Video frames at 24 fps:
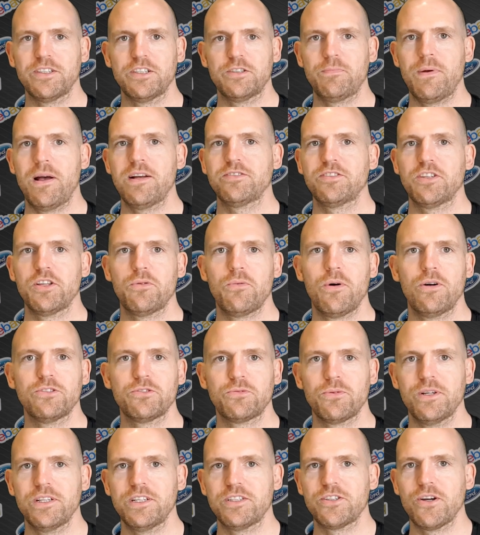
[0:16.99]
especially the ones
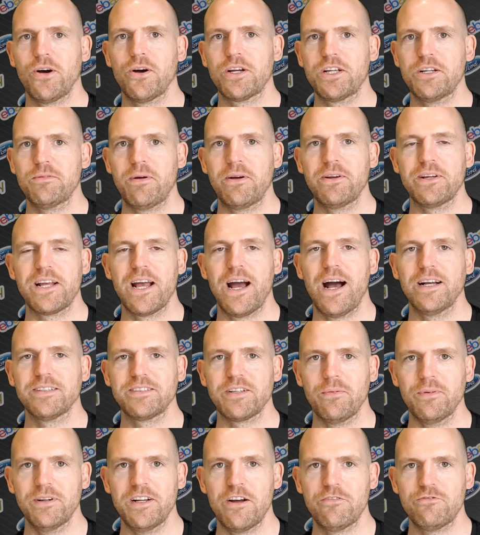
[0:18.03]
where they're talking about cars
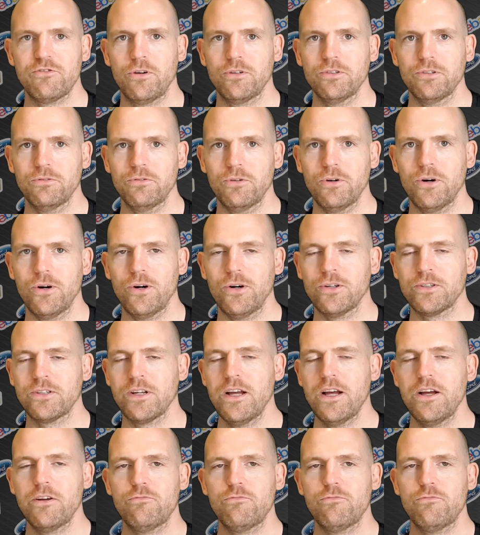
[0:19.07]
that were never on the road.